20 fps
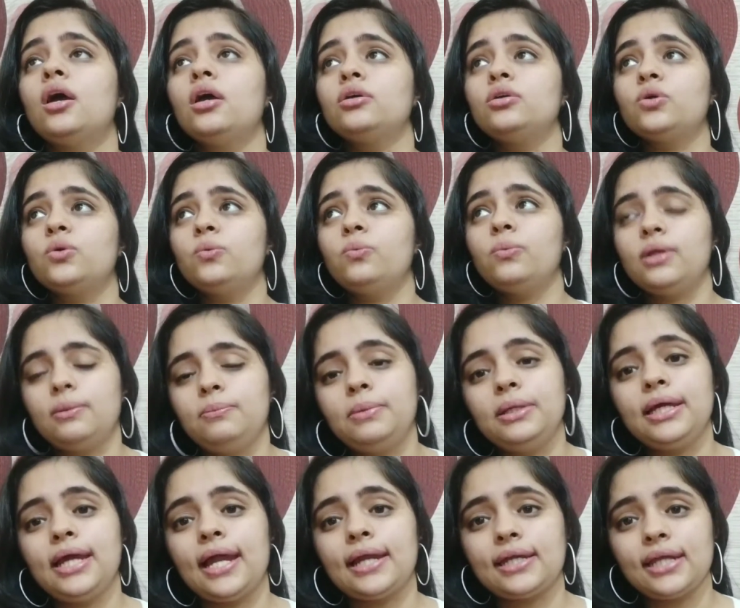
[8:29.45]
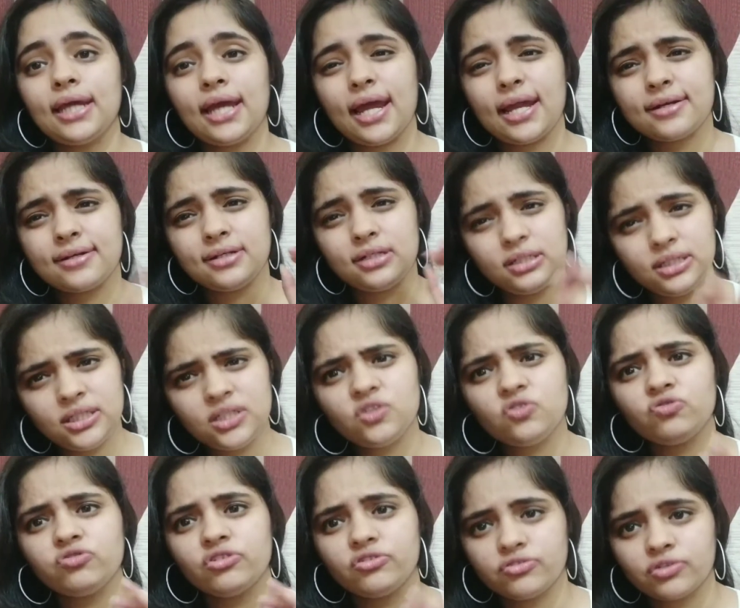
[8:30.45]
you will be getting at
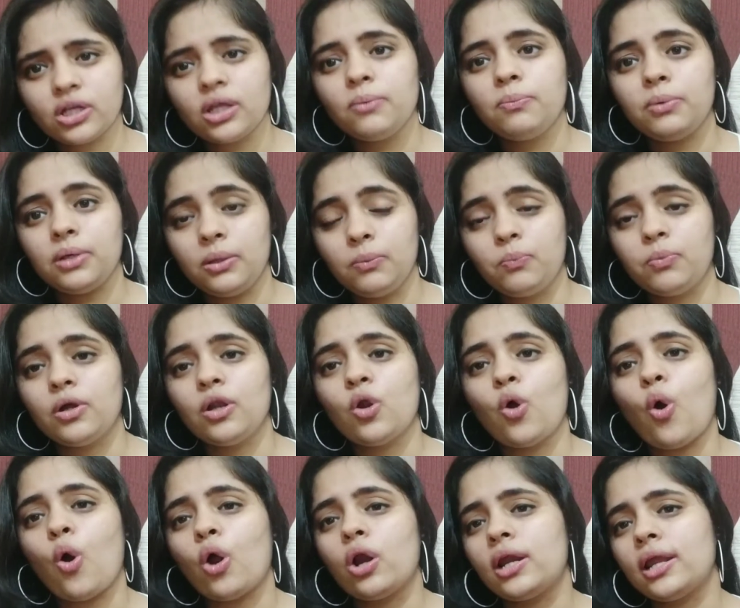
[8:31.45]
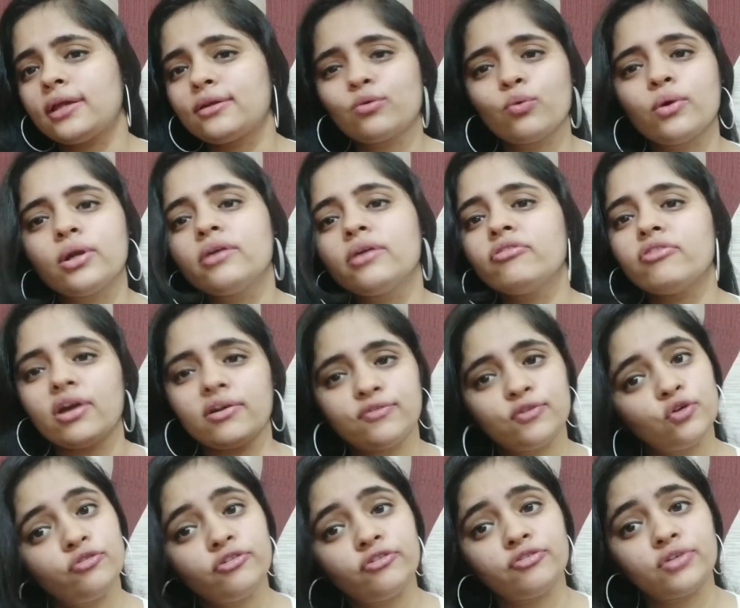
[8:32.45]
least 50 people or 25
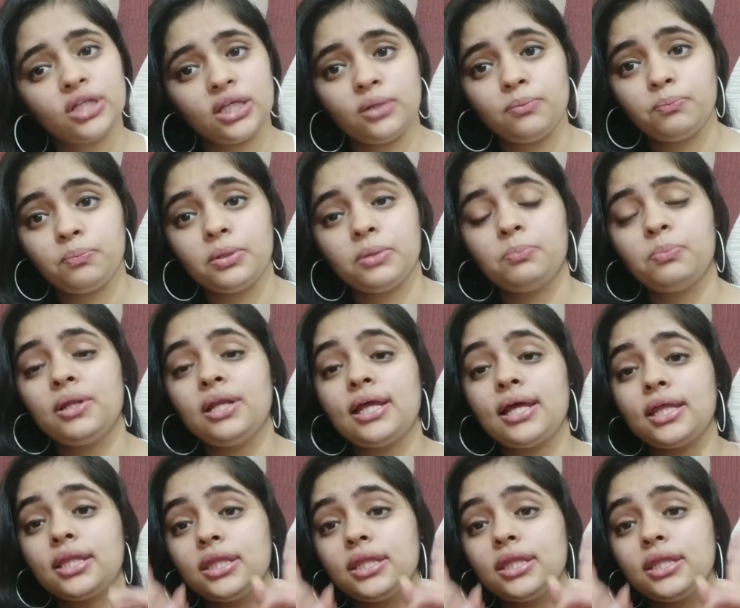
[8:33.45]
to 15 people